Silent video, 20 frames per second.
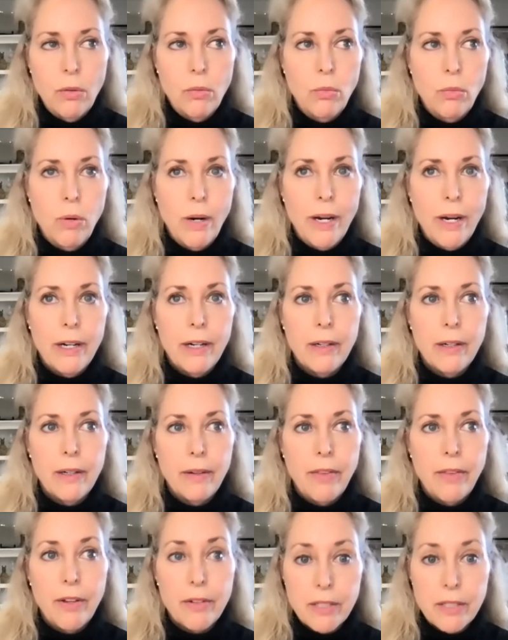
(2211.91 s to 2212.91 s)

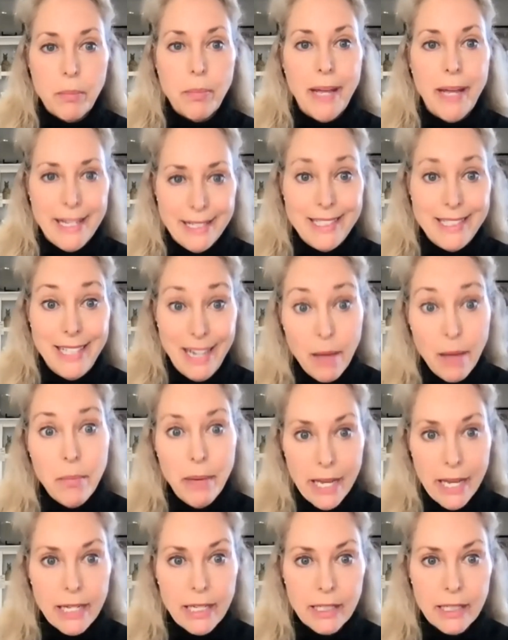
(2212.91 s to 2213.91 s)
where there's a
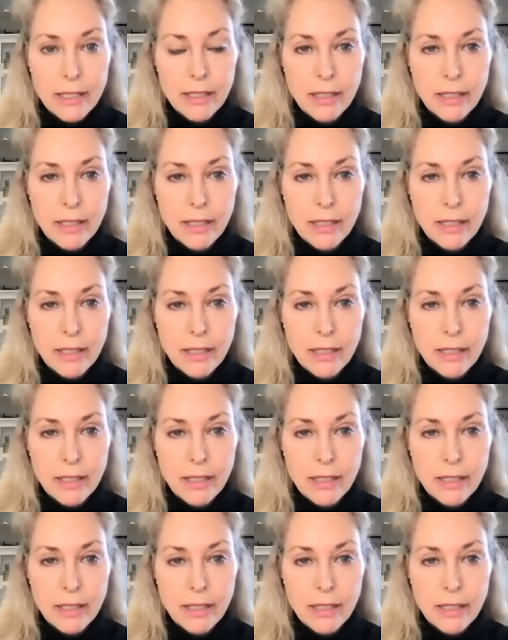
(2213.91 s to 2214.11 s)
pandemic